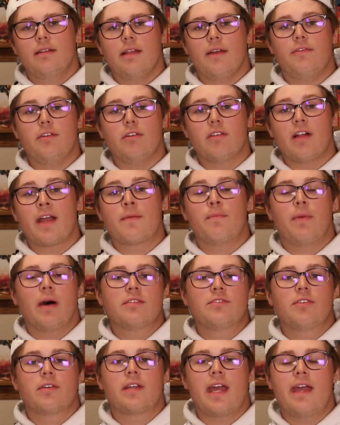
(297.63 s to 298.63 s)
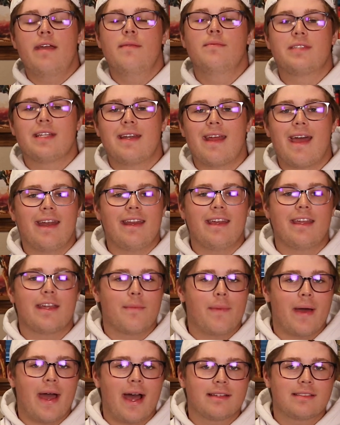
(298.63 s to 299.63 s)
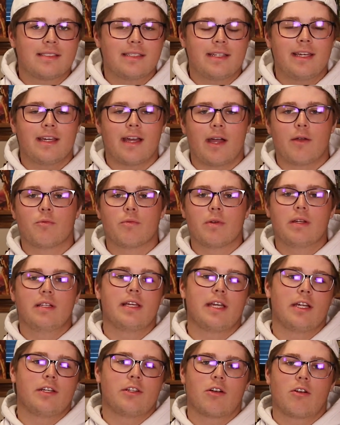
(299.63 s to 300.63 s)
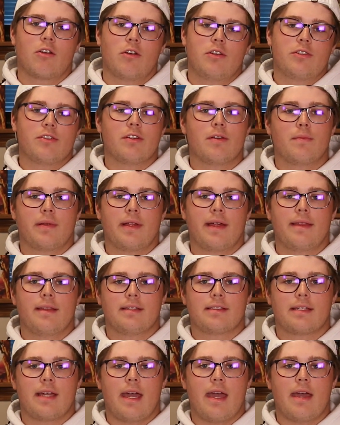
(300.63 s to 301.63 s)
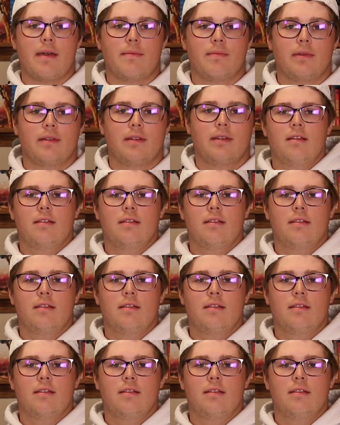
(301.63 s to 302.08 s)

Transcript: If you like puzzle games in any capacity, I really encourage you to play this game.